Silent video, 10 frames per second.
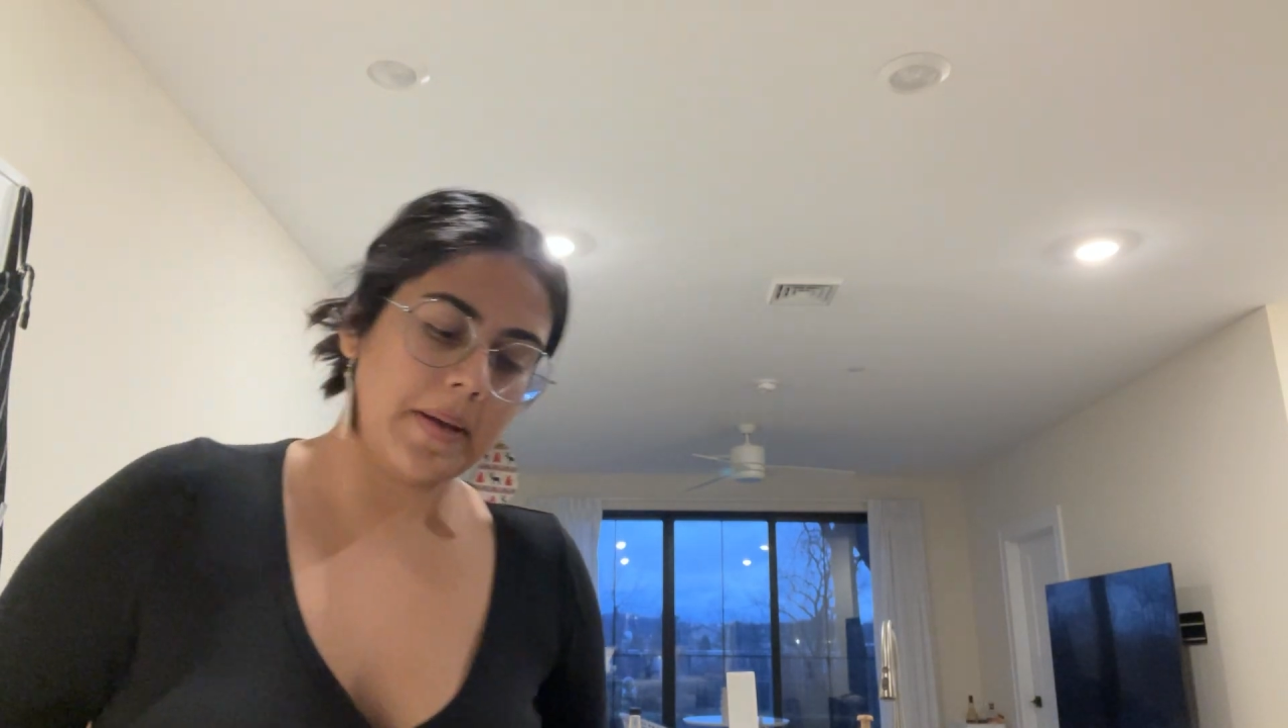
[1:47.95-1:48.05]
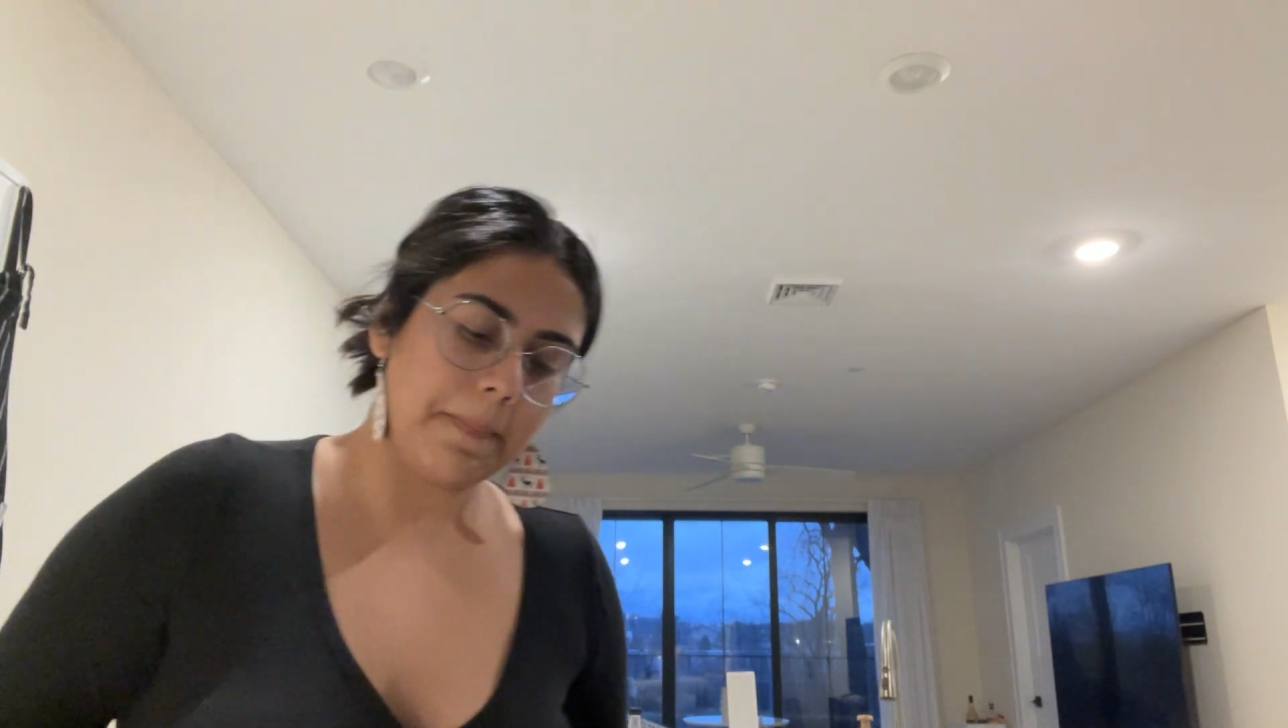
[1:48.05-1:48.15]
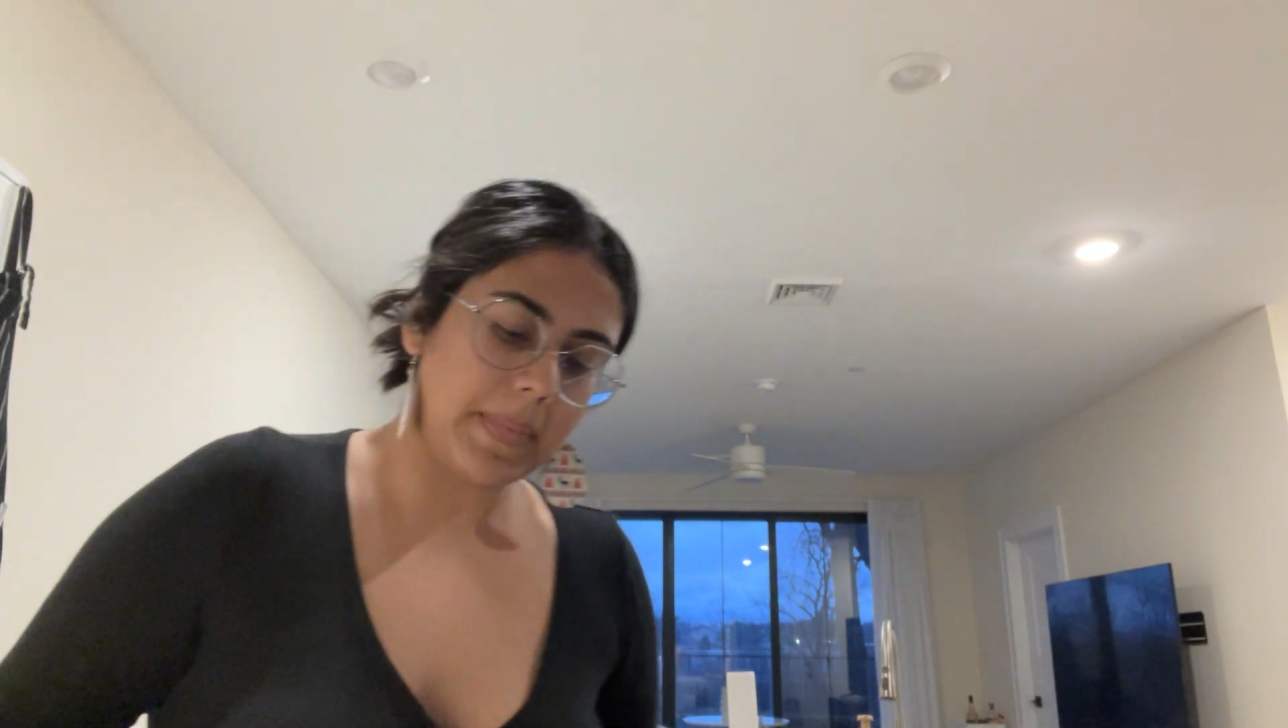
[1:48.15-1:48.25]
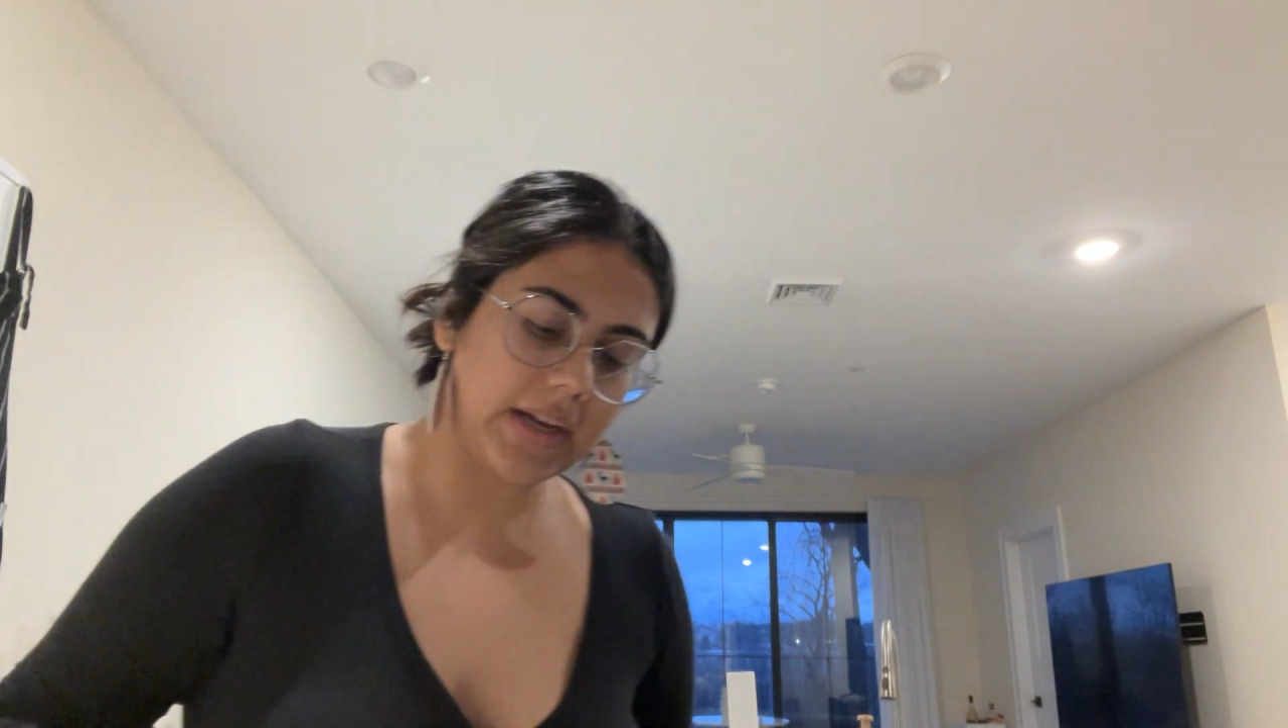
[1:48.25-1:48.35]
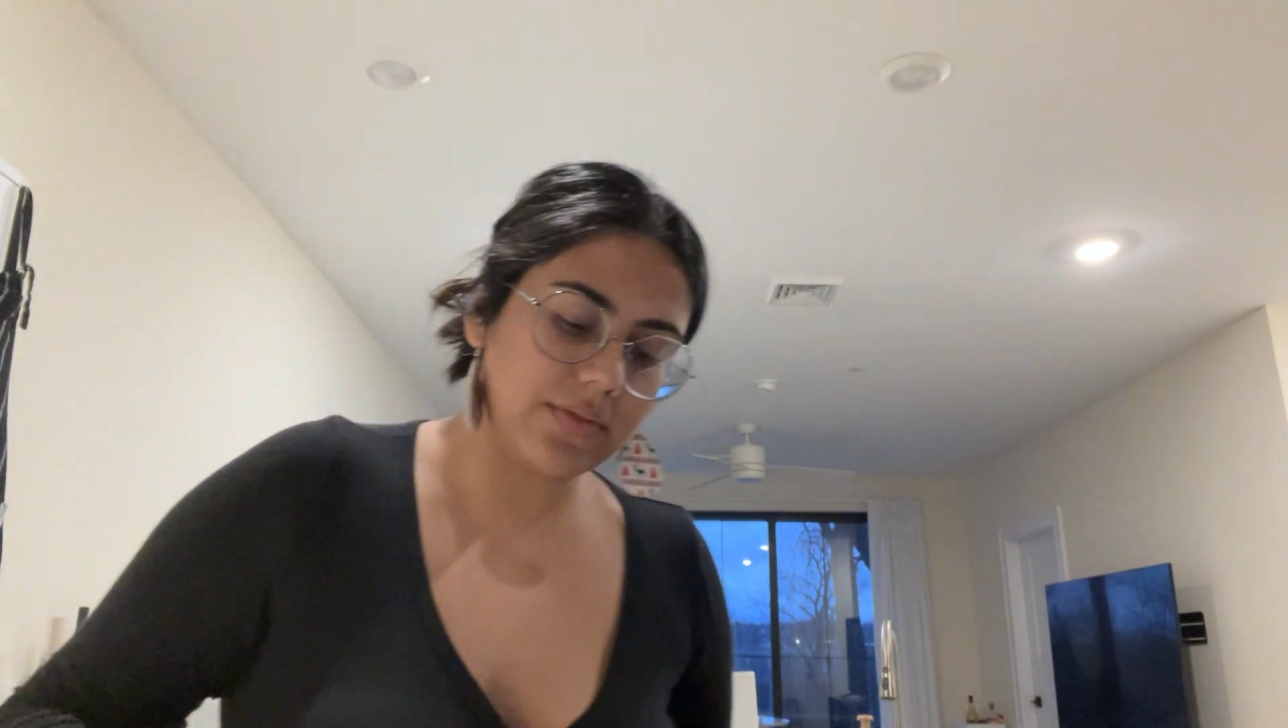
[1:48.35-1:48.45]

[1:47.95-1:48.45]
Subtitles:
my